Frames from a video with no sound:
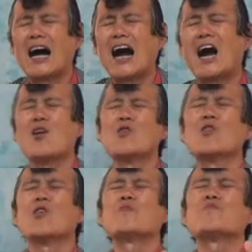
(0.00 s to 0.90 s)

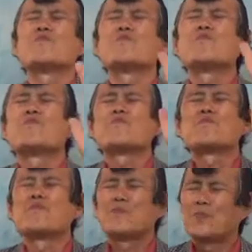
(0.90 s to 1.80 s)
Our
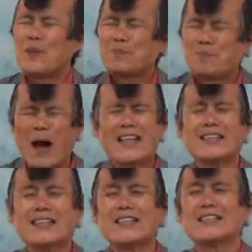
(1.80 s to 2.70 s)

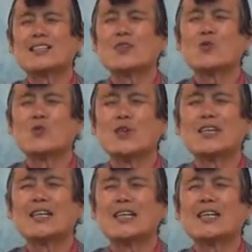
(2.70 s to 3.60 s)
bondage
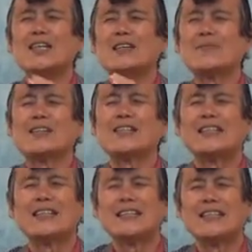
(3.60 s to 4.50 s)
will be
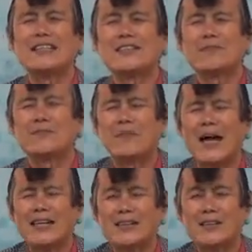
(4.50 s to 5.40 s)
released
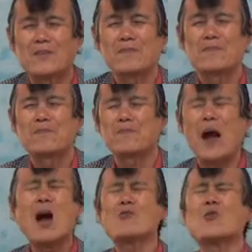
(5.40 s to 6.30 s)
by the
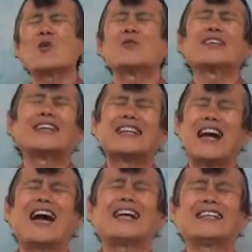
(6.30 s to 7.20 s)
power of
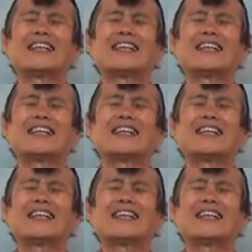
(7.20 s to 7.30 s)
God,